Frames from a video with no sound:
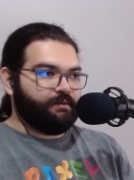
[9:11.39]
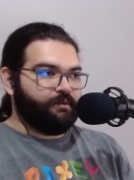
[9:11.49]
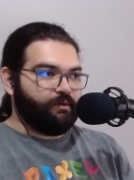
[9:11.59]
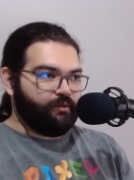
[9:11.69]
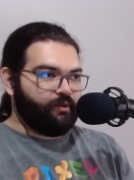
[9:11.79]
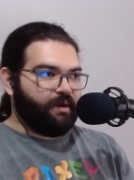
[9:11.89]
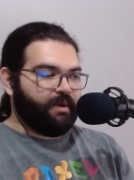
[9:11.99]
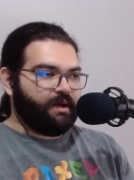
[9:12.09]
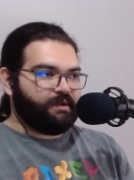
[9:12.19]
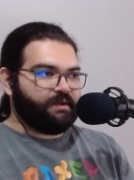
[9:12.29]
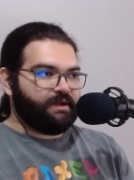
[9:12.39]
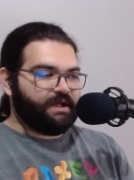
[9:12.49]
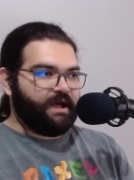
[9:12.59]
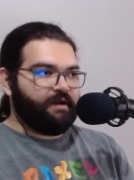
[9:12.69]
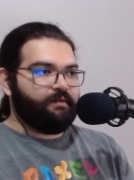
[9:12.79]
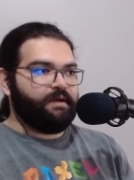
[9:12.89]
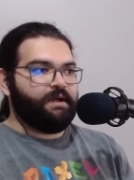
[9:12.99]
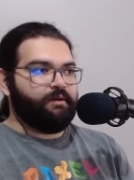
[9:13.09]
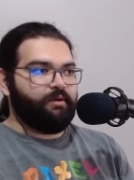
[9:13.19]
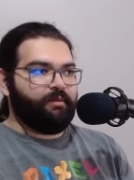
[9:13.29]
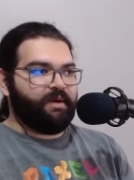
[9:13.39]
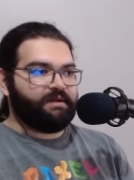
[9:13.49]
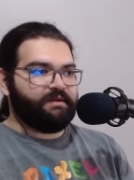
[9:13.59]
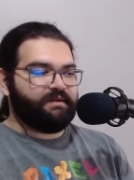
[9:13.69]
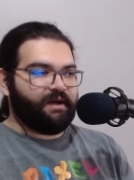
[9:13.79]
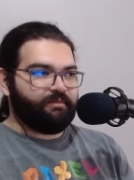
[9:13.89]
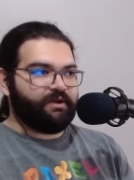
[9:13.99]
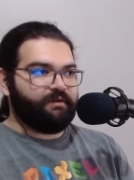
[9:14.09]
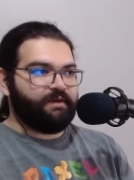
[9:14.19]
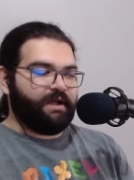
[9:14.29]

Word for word: knew about the cave he knew about the time travel